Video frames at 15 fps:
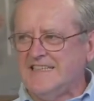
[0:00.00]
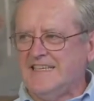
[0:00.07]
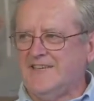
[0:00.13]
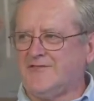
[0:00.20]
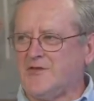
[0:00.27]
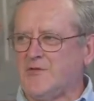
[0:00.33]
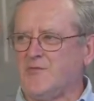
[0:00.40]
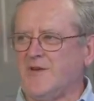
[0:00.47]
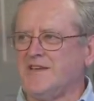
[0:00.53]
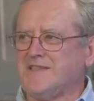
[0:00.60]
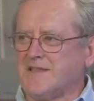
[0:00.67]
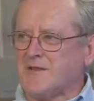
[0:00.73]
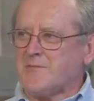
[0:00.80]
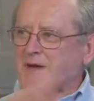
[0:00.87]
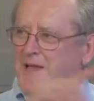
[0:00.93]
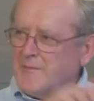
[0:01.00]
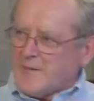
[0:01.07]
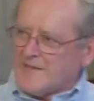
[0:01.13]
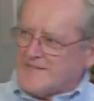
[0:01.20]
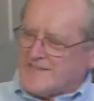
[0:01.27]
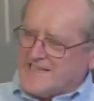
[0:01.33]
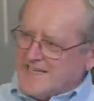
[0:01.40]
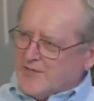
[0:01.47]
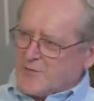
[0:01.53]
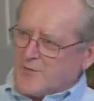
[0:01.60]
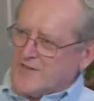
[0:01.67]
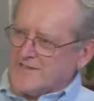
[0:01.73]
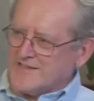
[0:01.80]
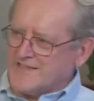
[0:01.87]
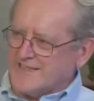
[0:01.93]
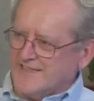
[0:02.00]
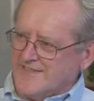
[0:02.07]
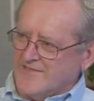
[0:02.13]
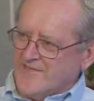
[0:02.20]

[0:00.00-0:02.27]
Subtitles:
If you're reading the Bible in sequence,